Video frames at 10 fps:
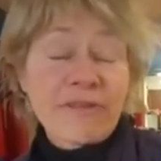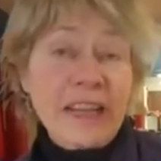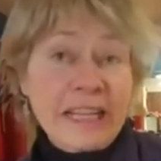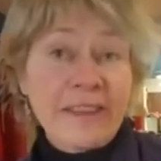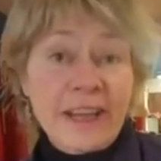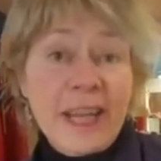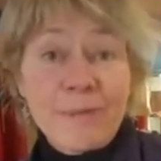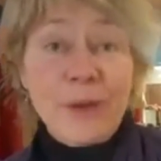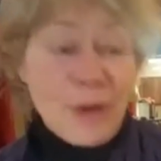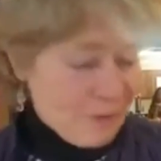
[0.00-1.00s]
filling. They'll
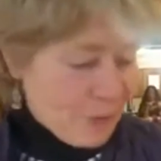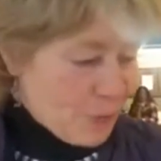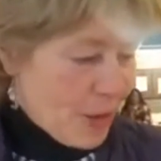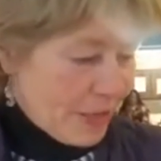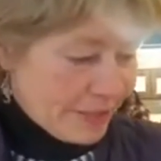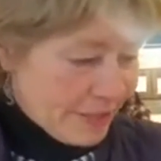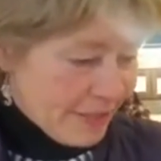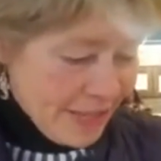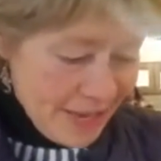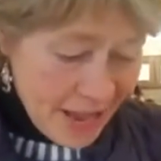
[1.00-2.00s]
keep you going for a while.
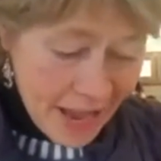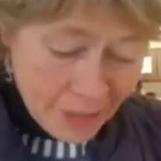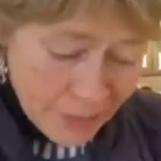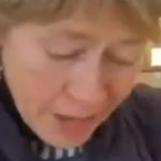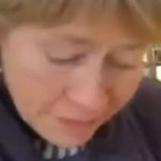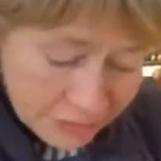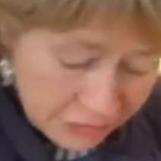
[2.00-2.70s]
And we have the